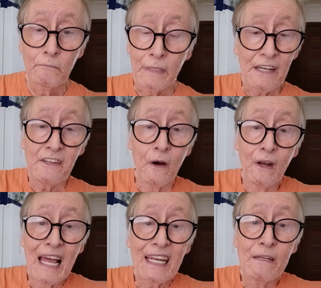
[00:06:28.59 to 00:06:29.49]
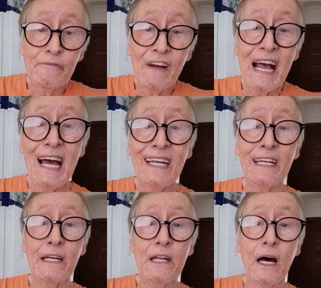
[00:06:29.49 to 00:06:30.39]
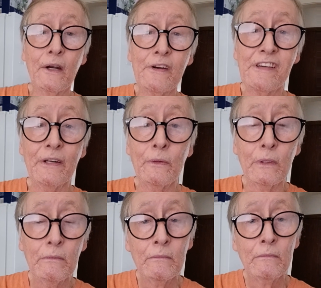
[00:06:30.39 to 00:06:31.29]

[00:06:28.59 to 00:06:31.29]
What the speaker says: That's all I can find in a Dollar General.